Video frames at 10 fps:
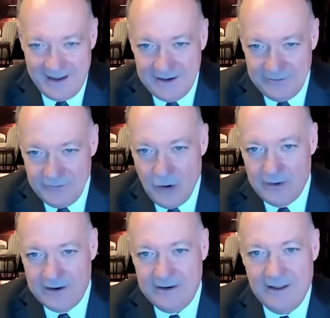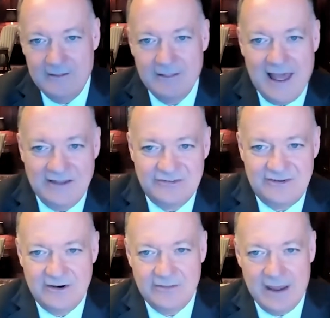And you've noted
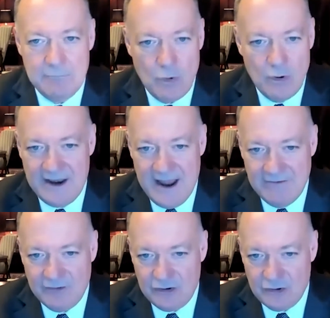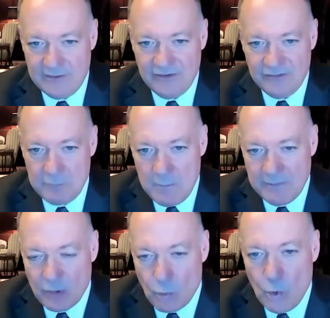last year that more than ever during this
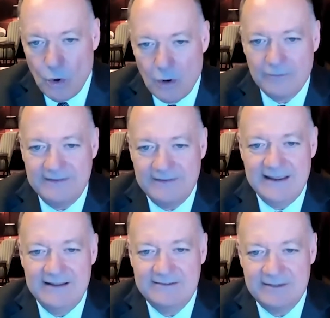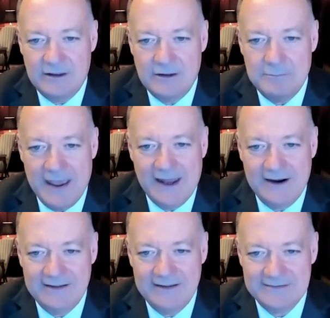moment, the world needs the
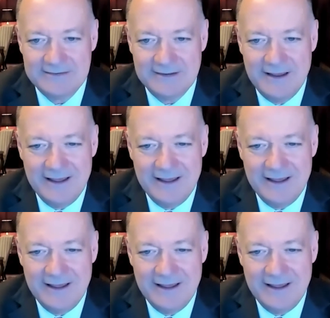humanities.